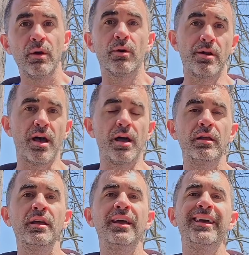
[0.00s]
or not.
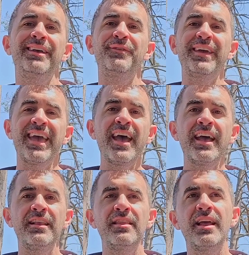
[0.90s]
And if it
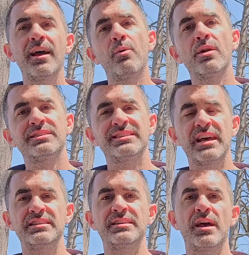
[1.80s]
can, then I want to
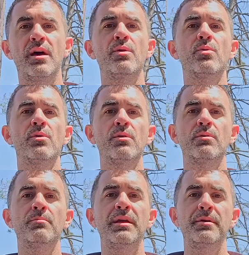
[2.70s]
size down, or
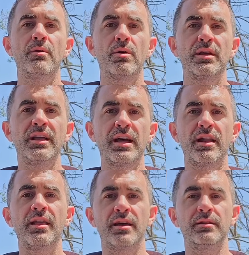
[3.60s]
or maybe I want to get out
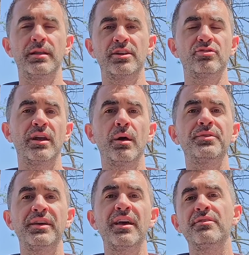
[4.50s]
of that that trade
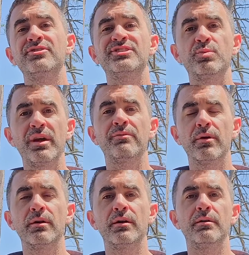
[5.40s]
altogether and just wait
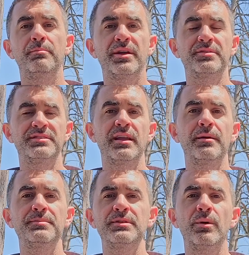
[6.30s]
for a, a better
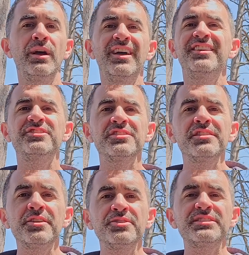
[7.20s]
setup. So these are
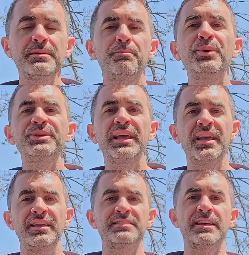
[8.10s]
little simple
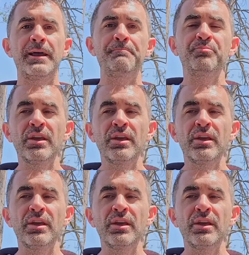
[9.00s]
things that